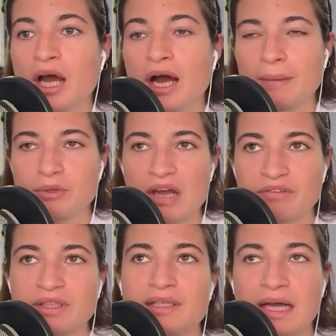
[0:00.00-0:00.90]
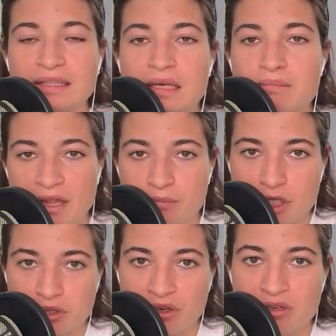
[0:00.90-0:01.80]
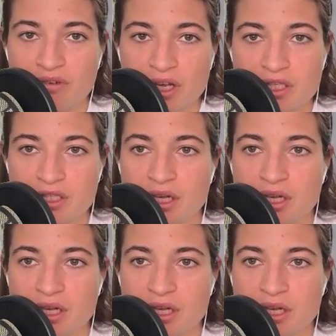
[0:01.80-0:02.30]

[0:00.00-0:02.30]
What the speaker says: you have a little lactate measuring device.